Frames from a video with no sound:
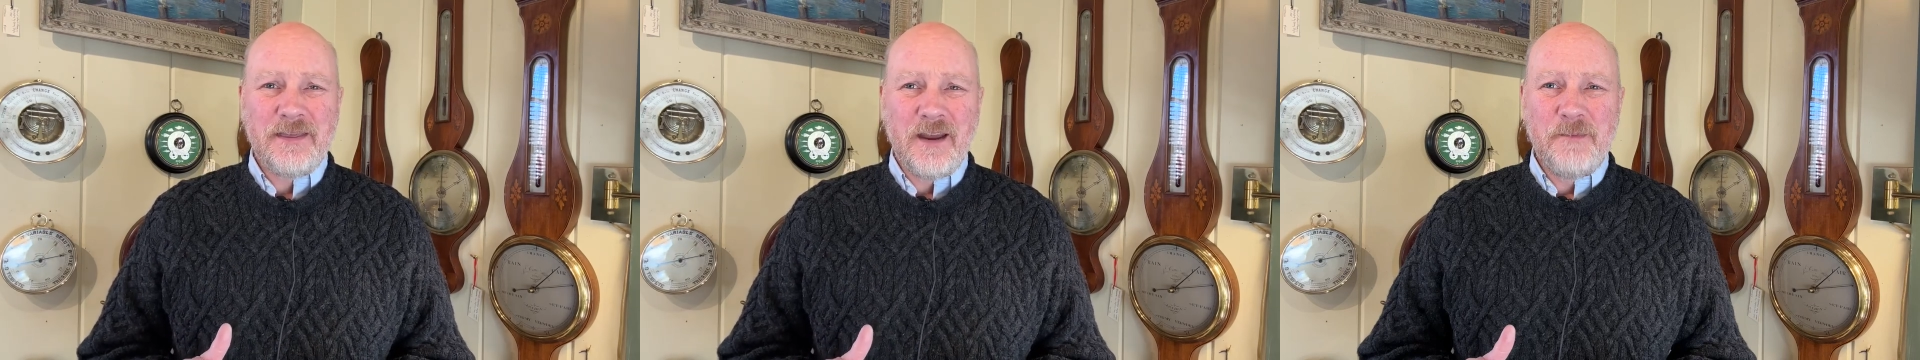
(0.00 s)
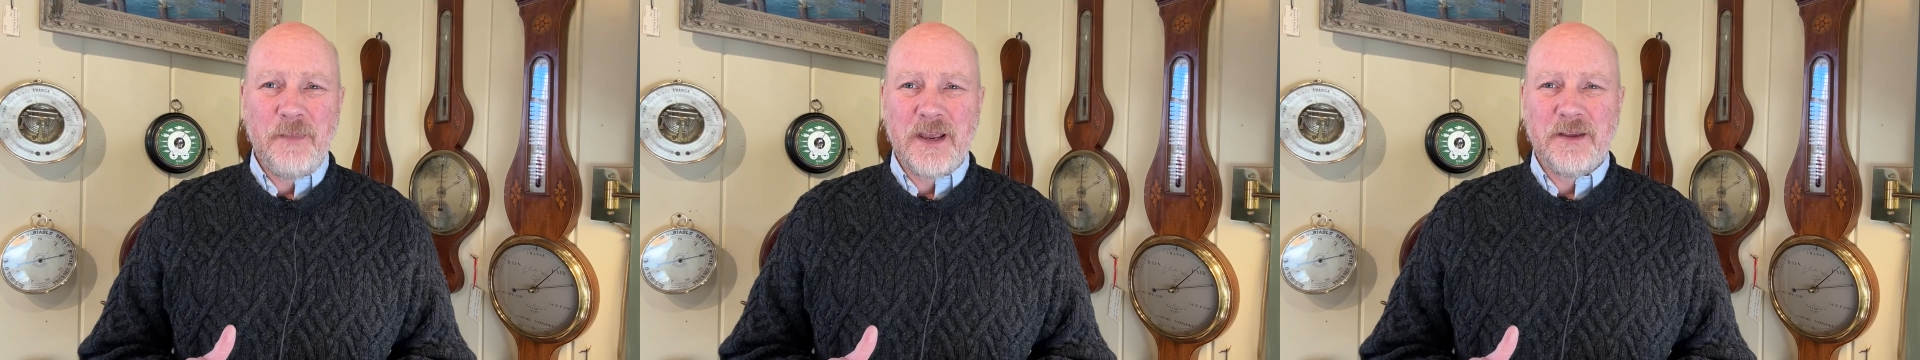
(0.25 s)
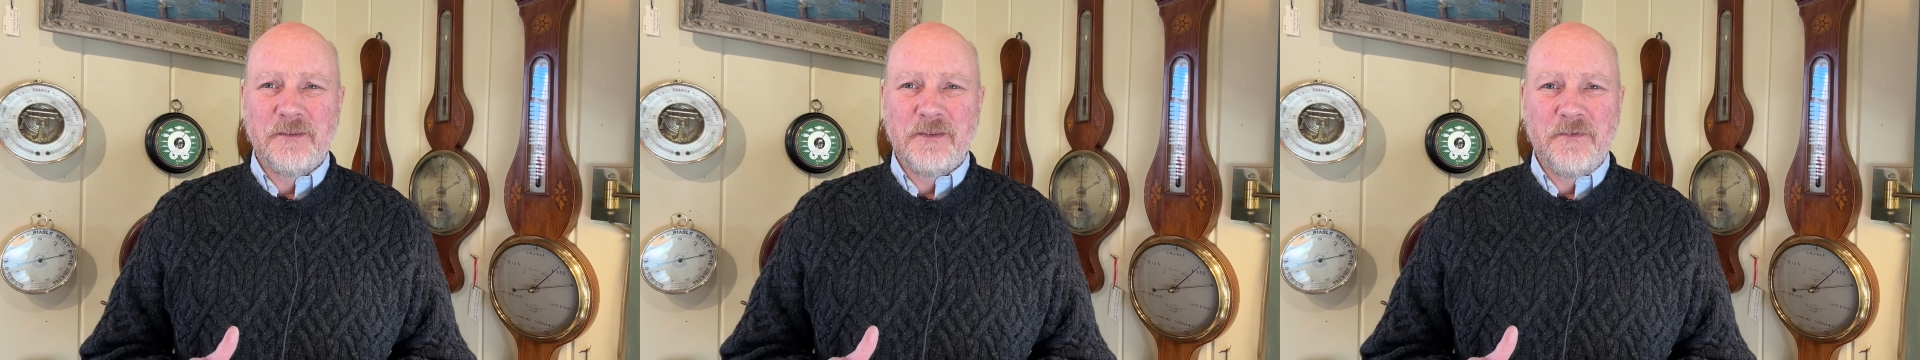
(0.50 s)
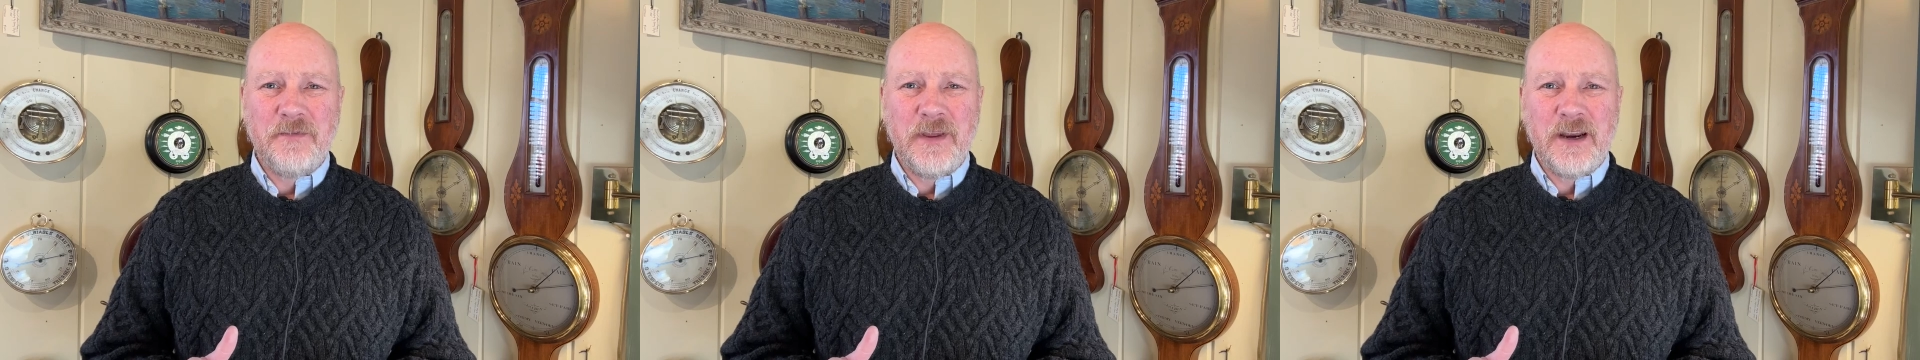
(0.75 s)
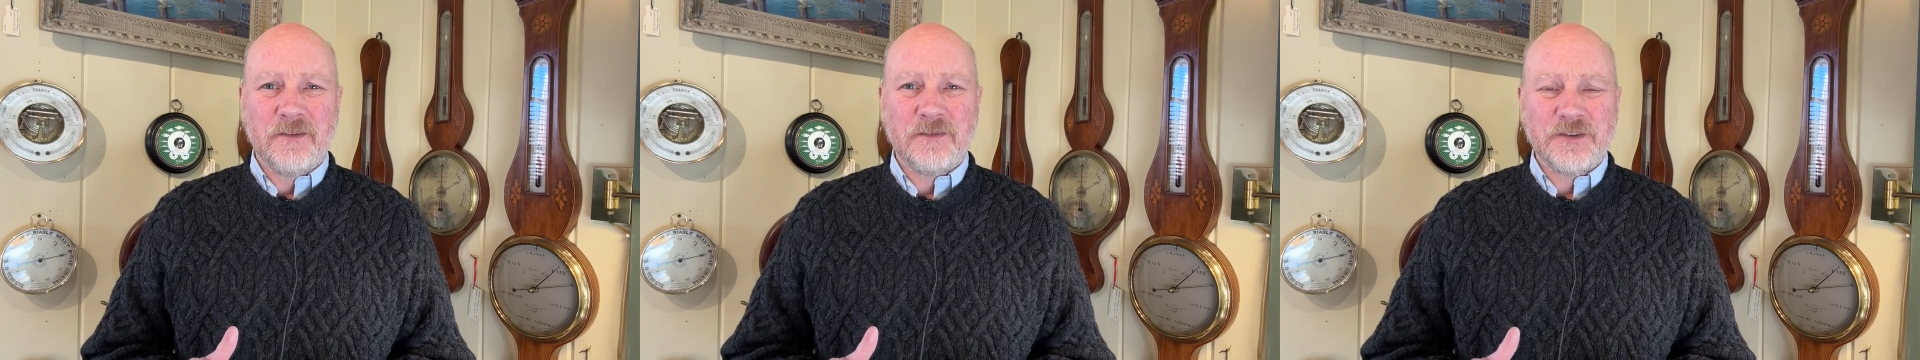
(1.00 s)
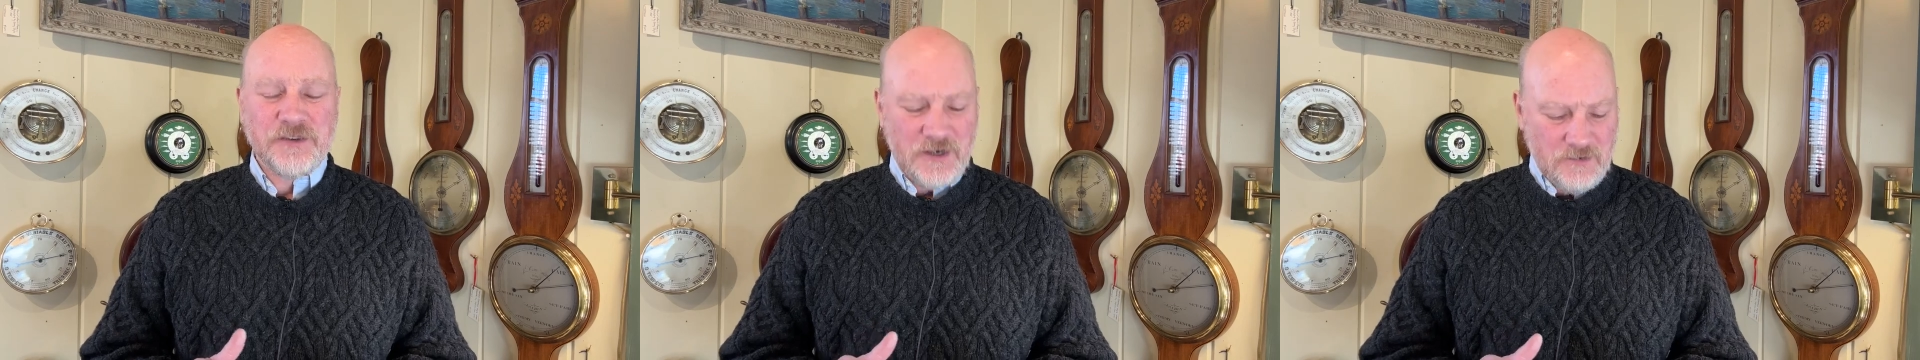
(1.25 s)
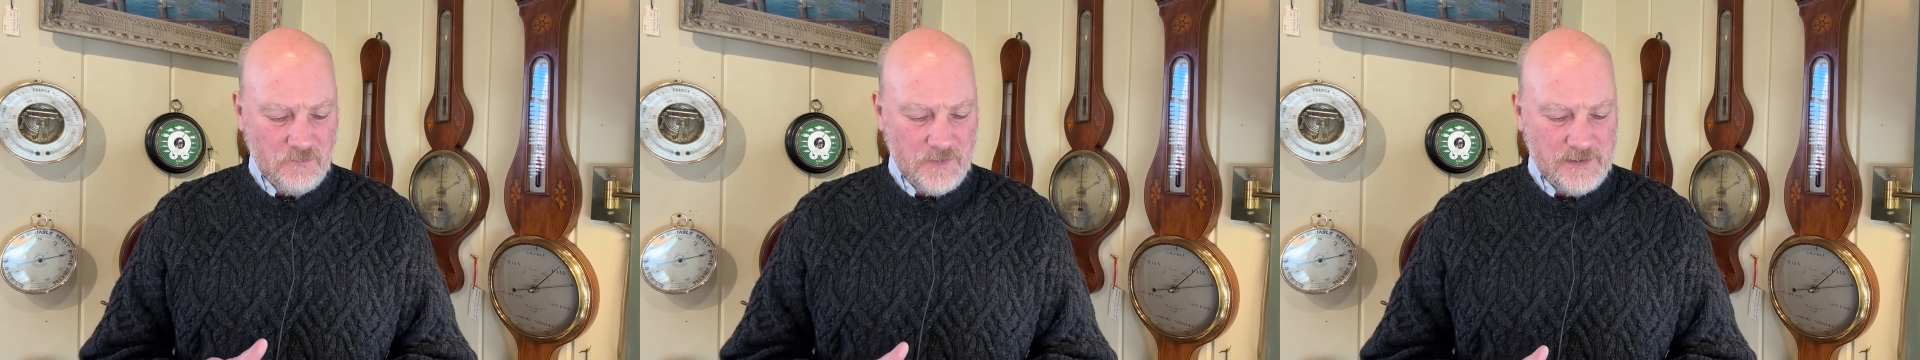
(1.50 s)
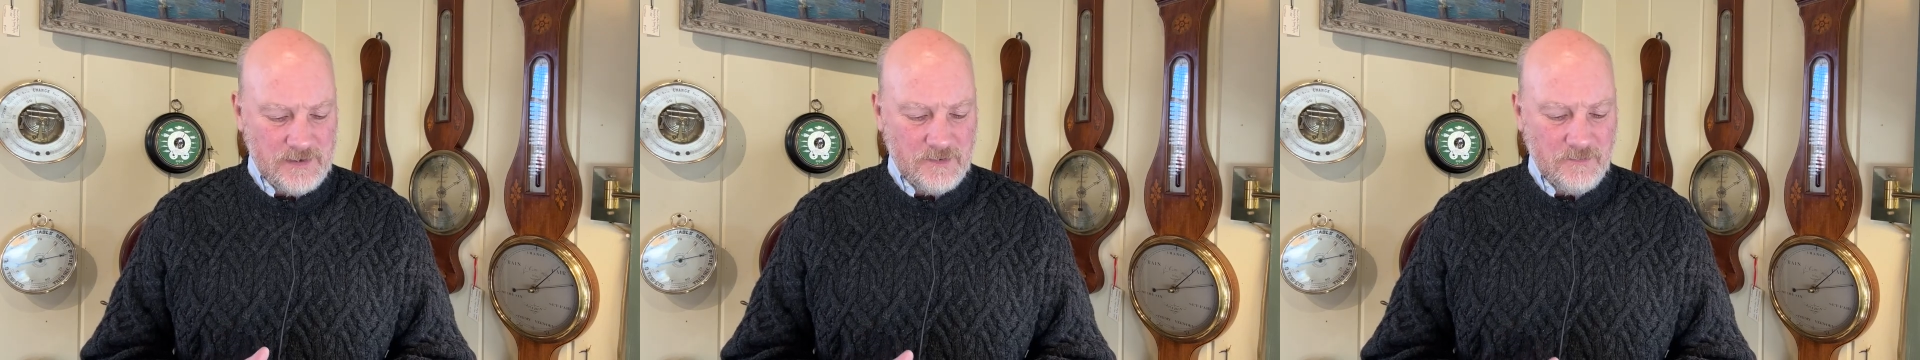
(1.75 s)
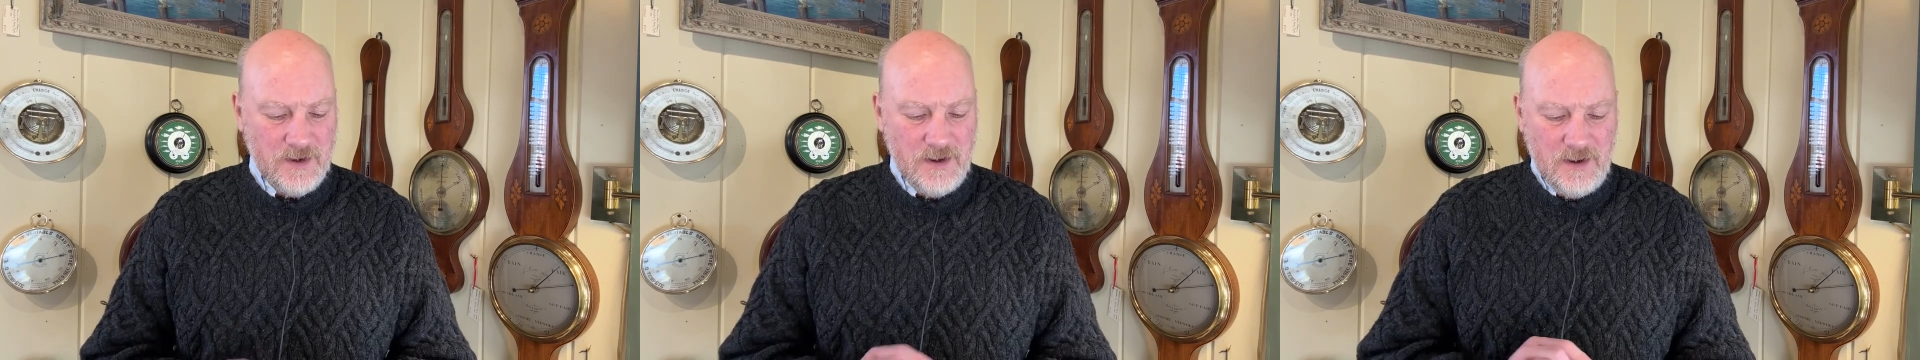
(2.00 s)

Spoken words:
thought I'd make a video to share it with you.